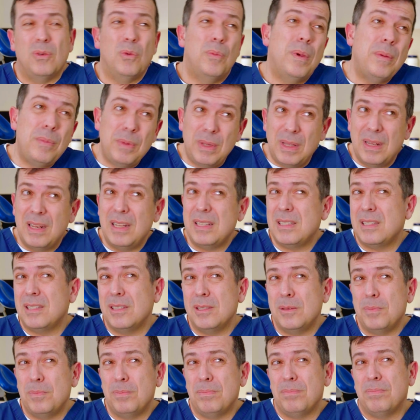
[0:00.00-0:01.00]
or maybe let's
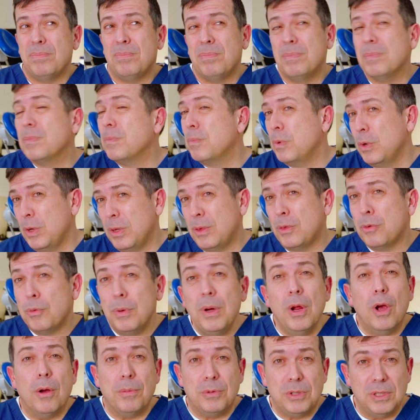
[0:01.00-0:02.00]
just put
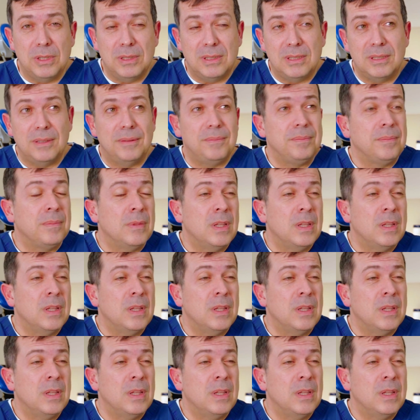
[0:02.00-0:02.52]
3 options.